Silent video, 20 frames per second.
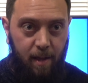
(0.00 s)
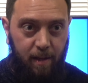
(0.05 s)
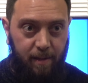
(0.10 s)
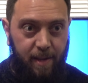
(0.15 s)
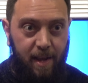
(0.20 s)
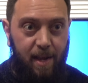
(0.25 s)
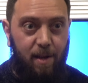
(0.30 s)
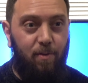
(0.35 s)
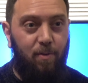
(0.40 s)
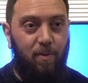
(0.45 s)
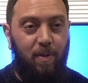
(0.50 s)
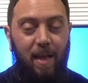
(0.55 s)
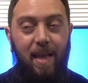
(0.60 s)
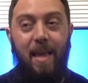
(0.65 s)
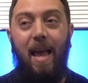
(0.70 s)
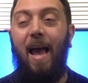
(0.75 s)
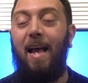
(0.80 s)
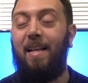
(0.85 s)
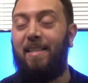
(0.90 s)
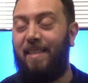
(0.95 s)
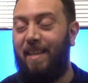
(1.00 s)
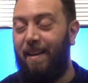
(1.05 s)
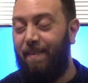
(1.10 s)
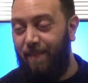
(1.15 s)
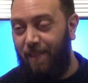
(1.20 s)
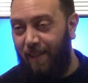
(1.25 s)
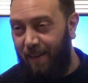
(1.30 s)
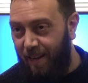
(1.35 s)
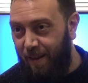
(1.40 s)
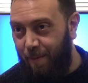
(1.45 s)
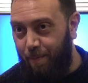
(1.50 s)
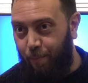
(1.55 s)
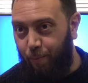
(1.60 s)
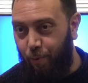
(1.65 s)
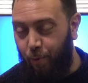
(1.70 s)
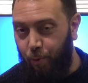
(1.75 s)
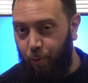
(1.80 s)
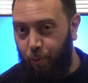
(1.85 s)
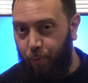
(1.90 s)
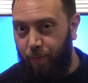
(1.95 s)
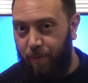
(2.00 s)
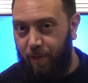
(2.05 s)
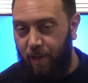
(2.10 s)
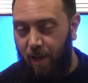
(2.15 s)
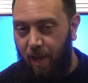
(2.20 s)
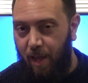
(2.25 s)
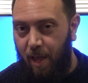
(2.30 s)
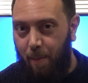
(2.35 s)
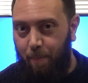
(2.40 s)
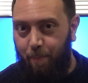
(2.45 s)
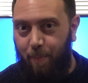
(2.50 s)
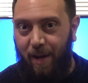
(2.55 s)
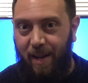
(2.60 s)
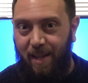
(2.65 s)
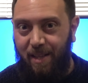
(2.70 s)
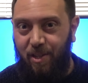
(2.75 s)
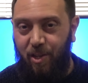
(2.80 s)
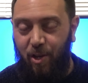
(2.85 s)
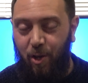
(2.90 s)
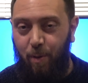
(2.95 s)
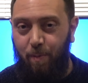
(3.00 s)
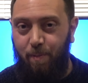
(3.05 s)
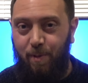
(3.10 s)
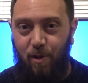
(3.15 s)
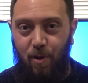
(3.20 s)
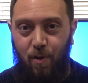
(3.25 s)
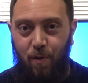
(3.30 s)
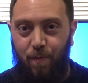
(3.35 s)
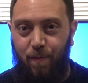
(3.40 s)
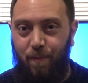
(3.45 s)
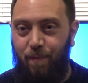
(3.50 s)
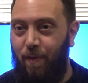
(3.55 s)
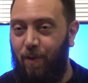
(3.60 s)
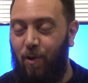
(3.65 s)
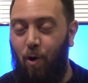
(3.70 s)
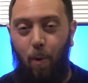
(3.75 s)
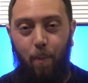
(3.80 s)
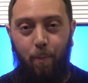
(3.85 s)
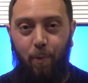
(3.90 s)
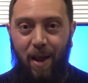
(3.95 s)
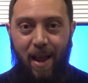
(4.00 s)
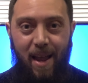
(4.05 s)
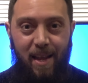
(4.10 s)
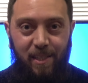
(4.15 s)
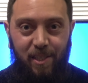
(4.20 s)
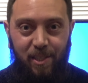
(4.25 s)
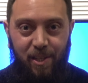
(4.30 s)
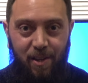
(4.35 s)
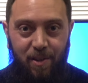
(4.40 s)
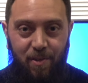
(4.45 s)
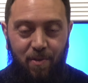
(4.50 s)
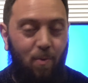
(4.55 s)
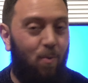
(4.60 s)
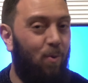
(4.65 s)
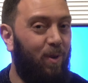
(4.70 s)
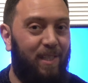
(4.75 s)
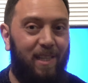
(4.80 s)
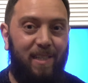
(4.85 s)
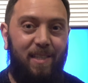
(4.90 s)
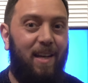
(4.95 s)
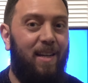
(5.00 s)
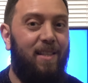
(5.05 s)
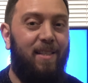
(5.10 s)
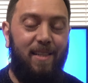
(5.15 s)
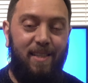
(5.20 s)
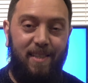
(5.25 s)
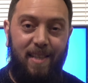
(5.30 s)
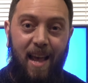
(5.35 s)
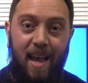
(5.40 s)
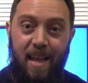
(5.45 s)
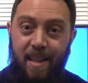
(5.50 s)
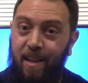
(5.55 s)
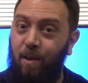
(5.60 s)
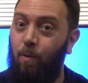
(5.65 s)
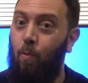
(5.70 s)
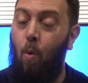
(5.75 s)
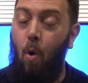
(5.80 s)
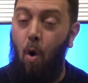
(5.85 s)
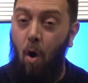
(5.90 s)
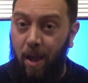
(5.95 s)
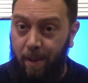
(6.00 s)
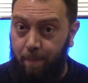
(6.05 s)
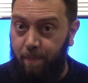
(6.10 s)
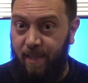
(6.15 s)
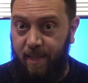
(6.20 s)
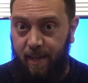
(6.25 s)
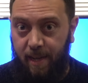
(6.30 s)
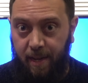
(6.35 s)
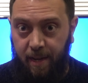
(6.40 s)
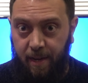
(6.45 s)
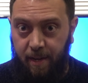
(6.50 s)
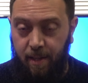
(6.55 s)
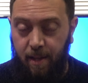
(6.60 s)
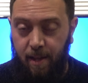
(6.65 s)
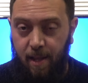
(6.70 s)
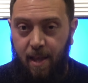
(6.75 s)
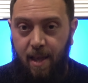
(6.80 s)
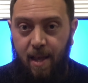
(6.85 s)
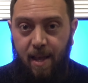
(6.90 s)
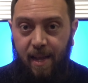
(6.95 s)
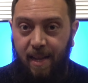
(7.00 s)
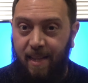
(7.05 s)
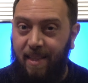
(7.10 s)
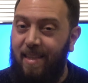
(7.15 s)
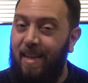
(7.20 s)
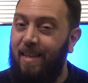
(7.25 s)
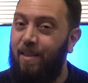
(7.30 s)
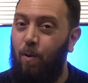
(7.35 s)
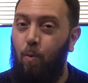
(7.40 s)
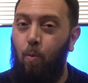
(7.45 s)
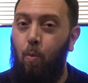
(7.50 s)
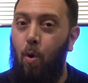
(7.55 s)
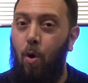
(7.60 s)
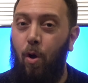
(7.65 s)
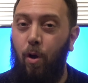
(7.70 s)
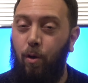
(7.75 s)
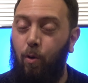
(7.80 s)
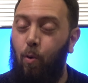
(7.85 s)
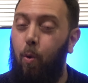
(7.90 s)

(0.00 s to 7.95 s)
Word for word: Now, it has definitely improved, but in terms of comprehension or just understanding what I'm saying, it doesn't work